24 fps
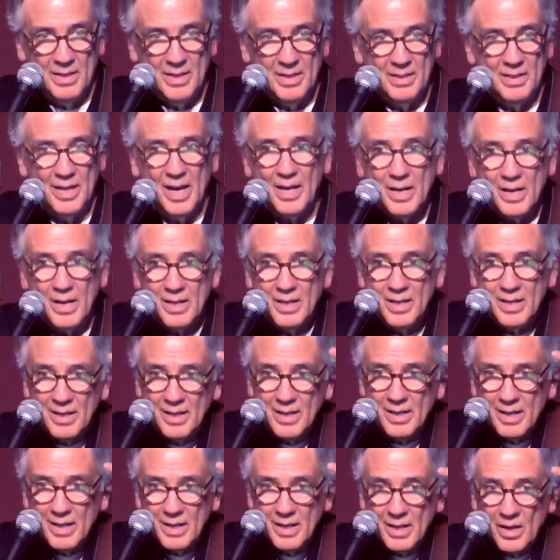Not
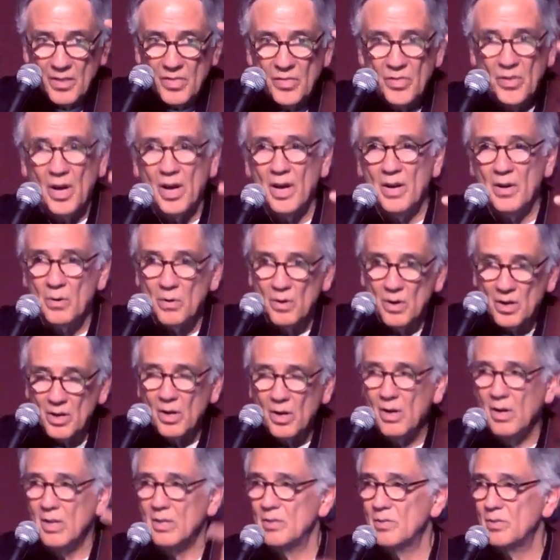a thought or a
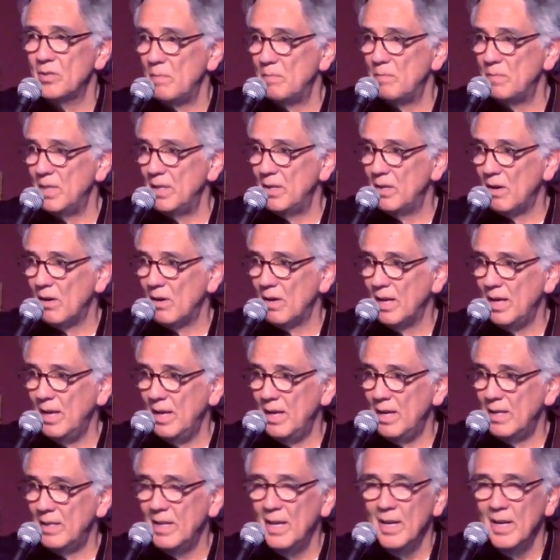concept in our
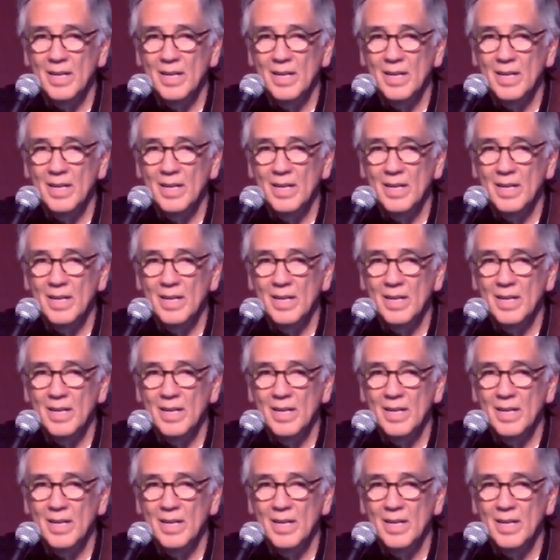head,